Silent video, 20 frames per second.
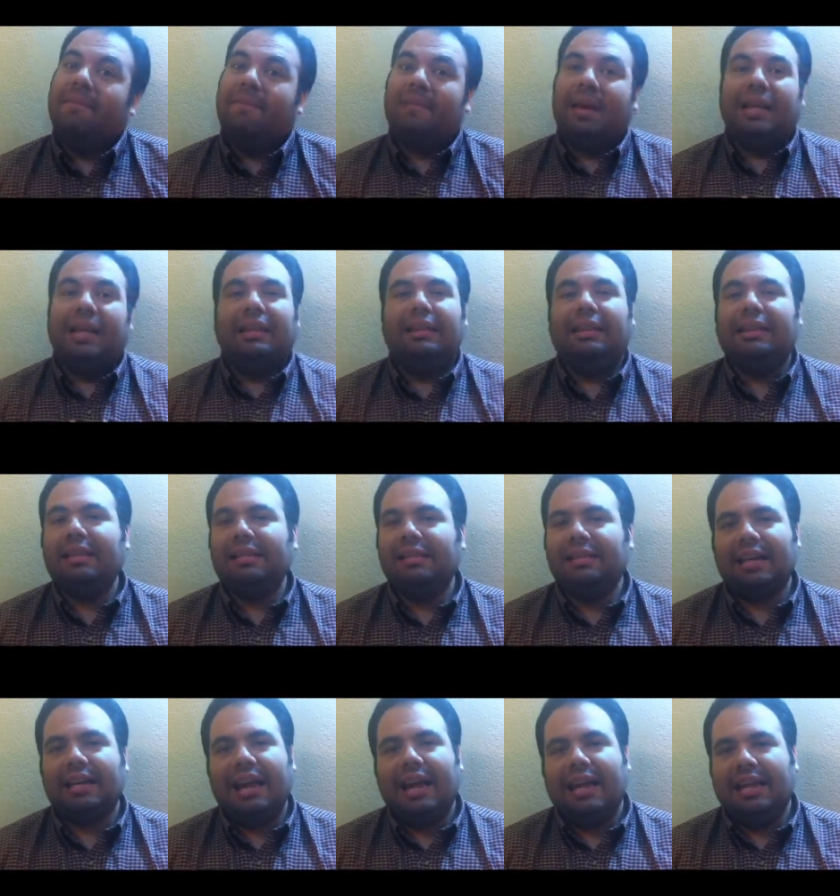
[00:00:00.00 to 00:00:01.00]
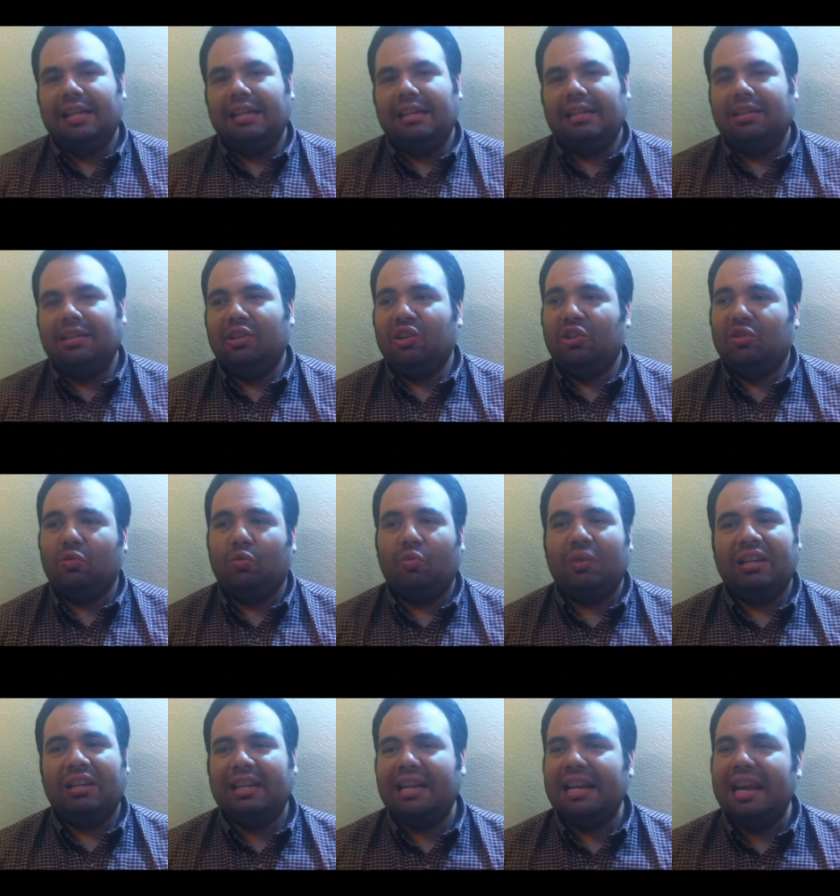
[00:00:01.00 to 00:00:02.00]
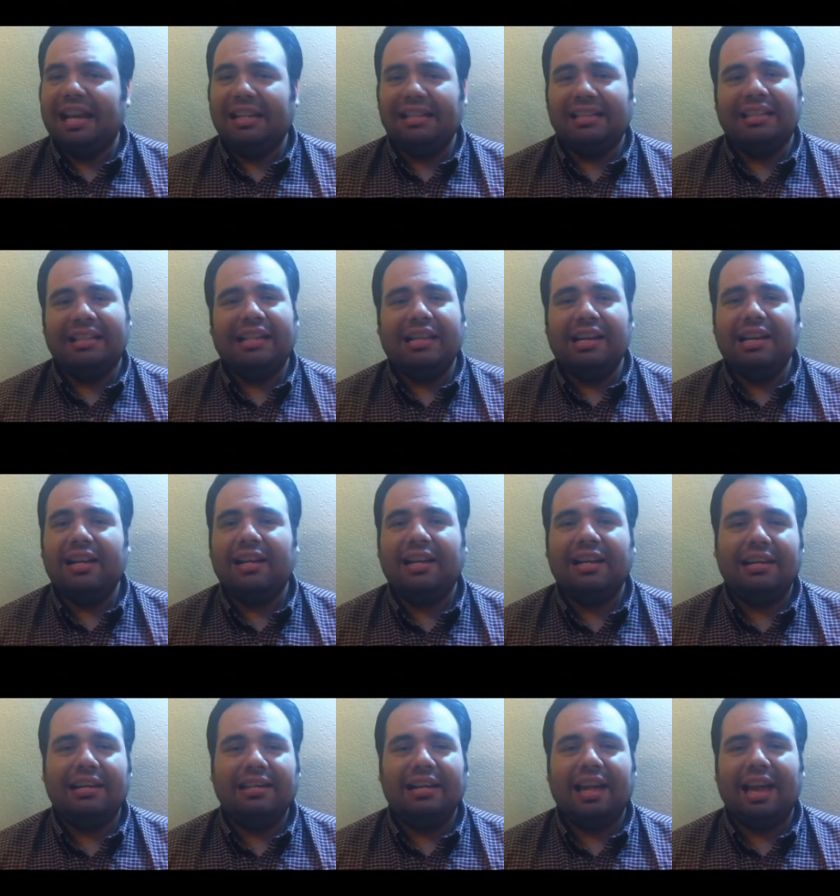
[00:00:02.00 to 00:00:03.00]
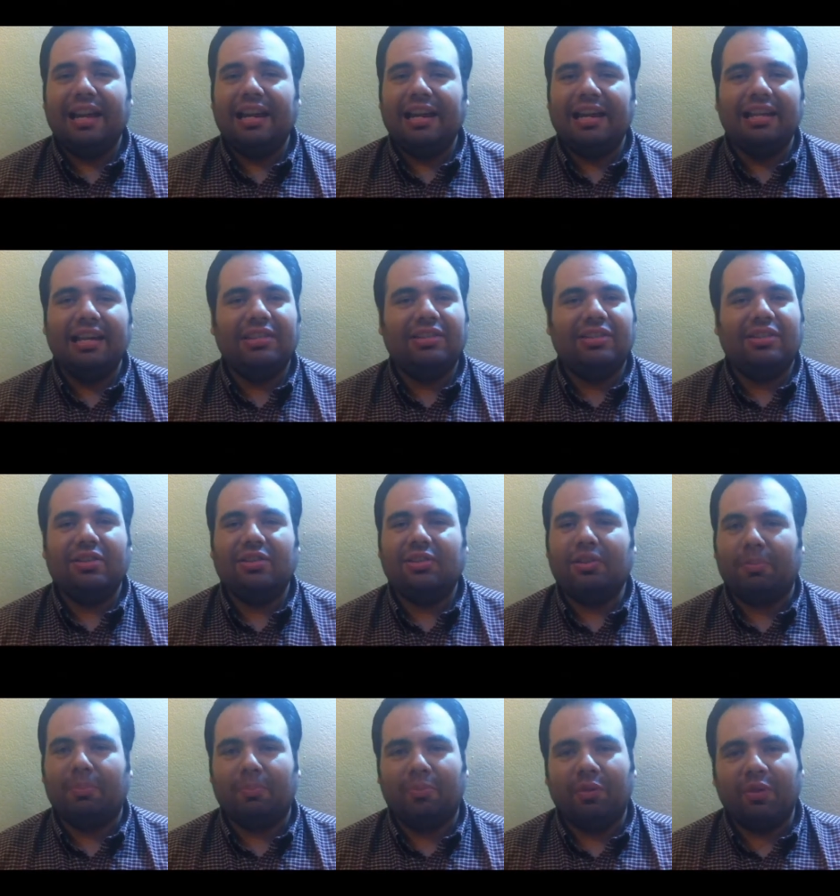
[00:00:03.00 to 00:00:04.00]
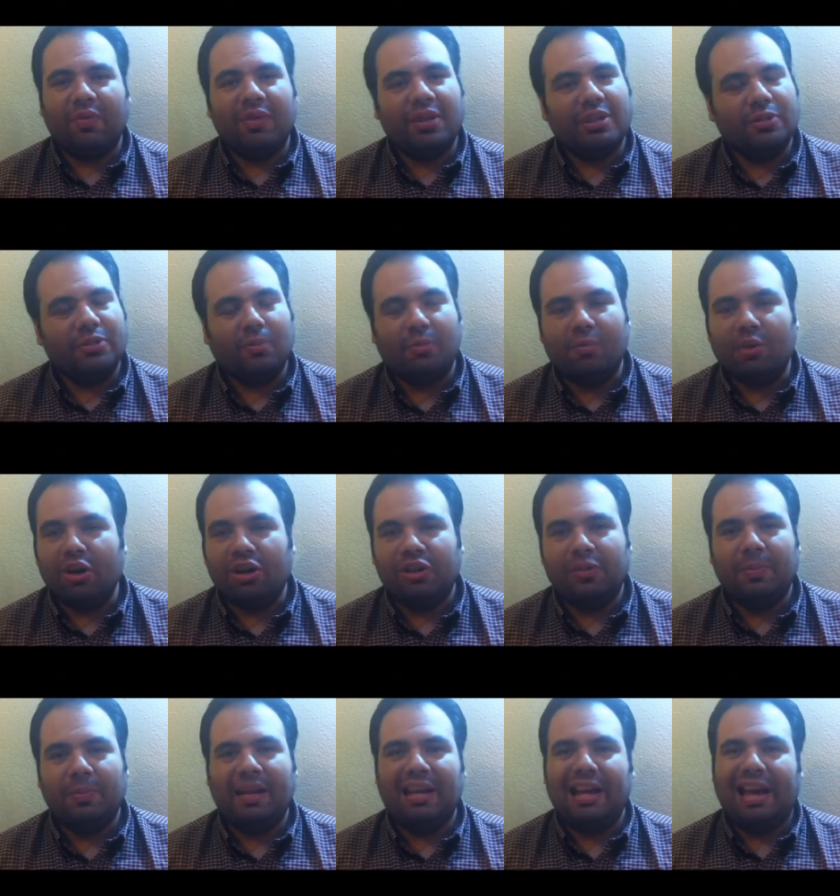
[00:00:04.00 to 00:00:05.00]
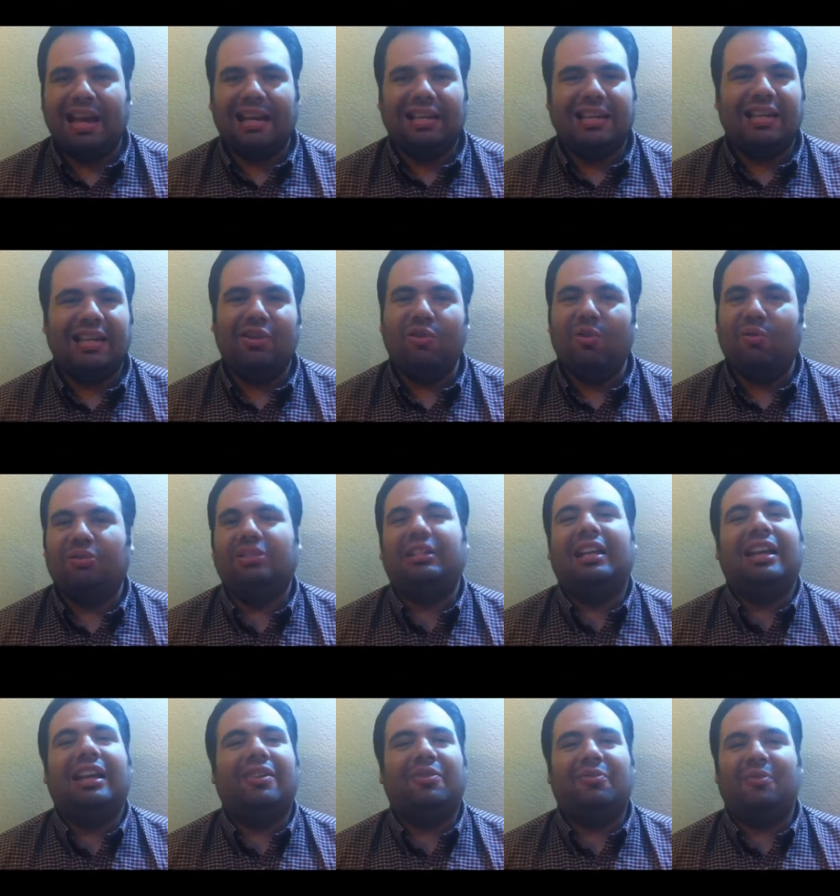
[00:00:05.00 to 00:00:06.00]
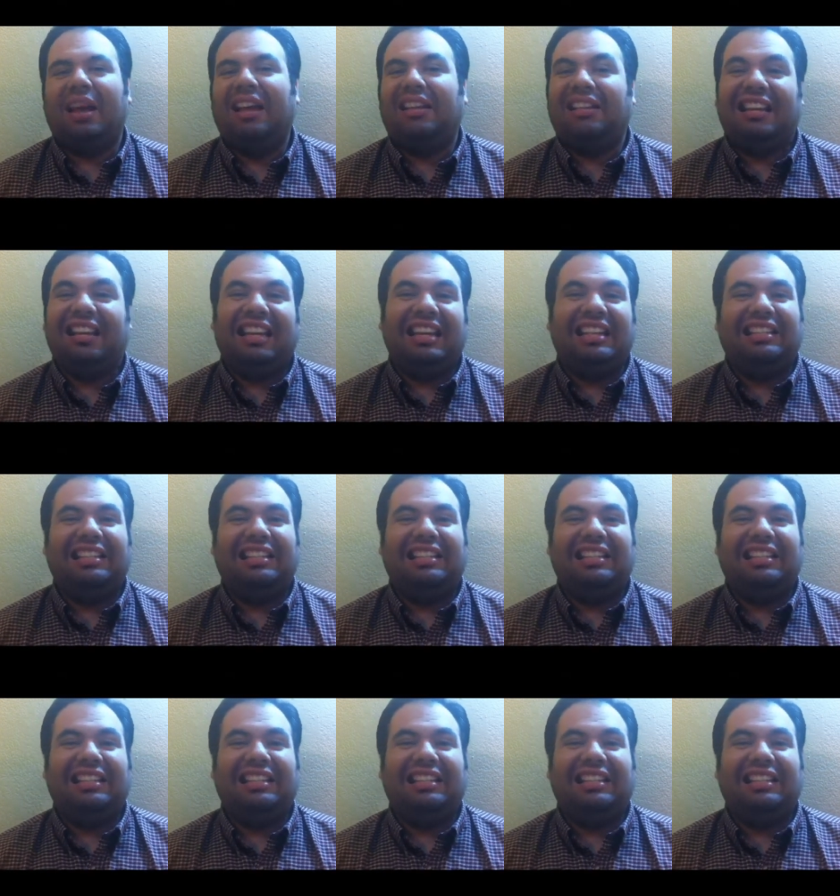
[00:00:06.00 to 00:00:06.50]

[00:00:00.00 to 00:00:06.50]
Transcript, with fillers: Man, this guy just when he has a gun in his hand, he's just the perfect marksman and he goes like crazy.